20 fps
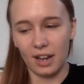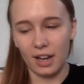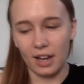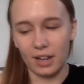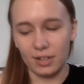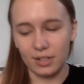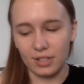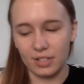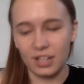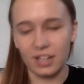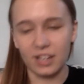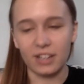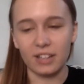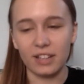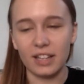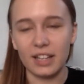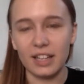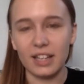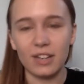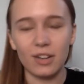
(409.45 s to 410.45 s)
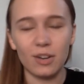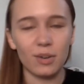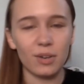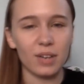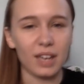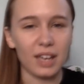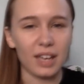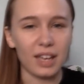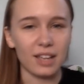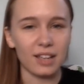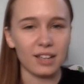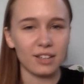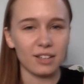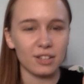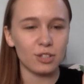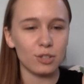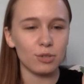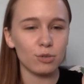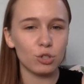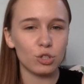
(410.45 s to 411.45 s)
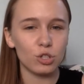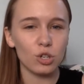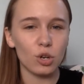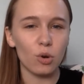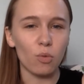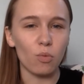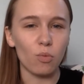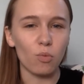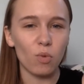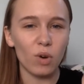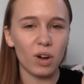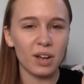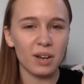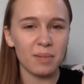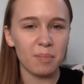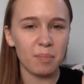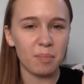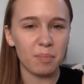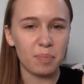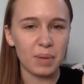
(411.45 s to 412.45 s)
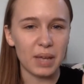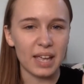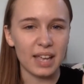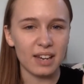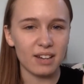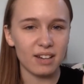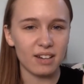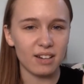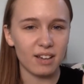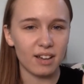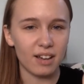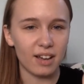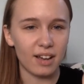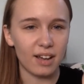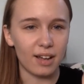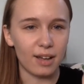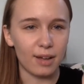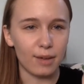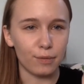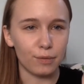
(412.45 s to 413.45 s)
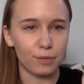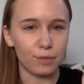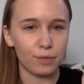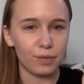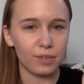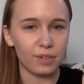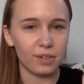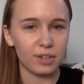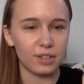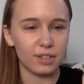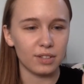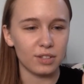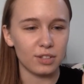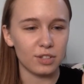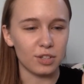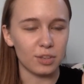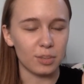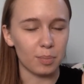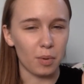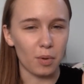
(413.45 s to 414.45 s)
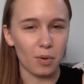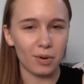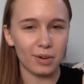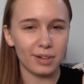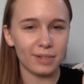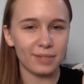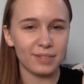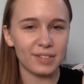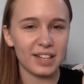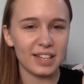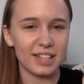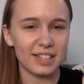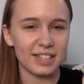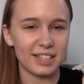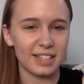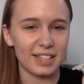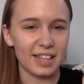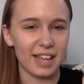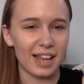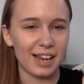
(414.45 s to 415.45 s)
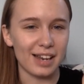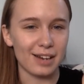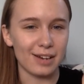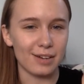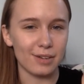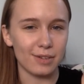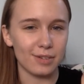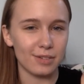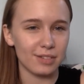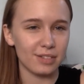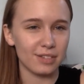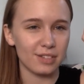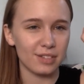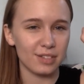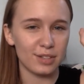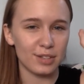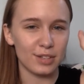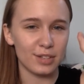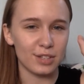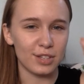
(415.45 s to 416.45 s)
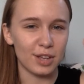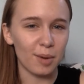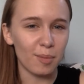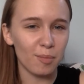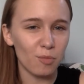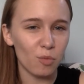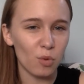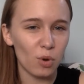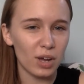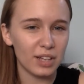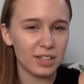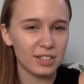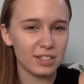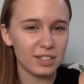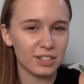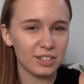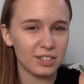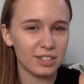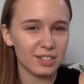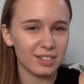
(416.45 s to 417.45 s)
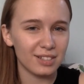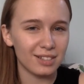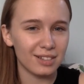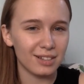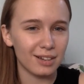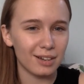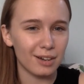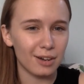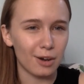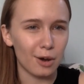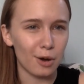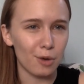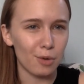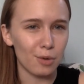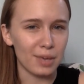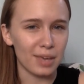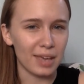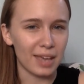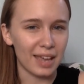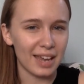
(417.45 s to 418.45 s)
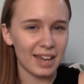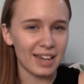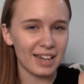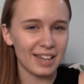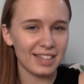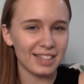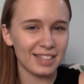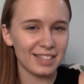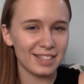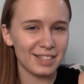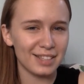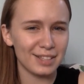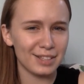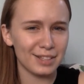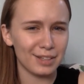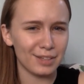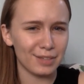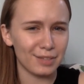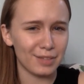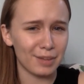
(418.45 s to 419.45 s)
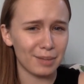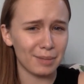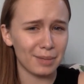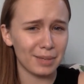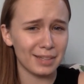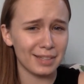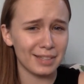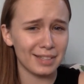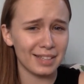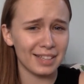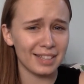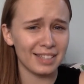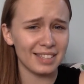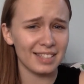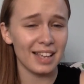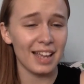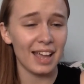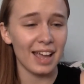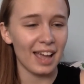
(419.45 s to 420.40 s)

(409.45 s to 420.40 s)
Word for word: I was kind of like, okay, you show one bit of supportiveness and somewhat okayness, if that makes sense.